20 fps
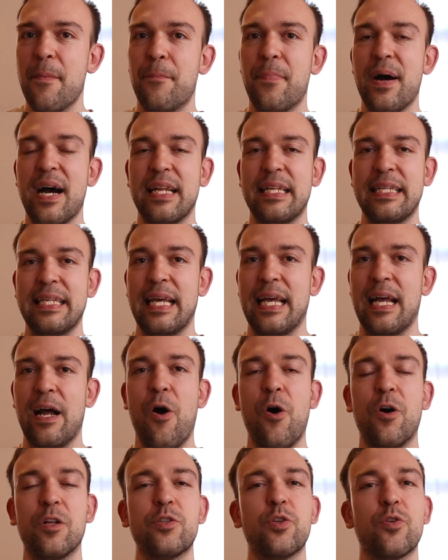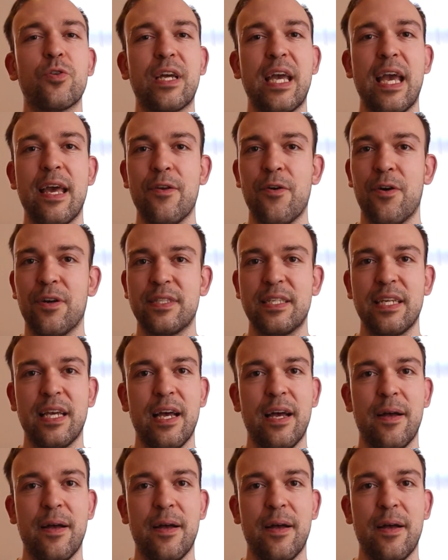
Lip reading: but also cannot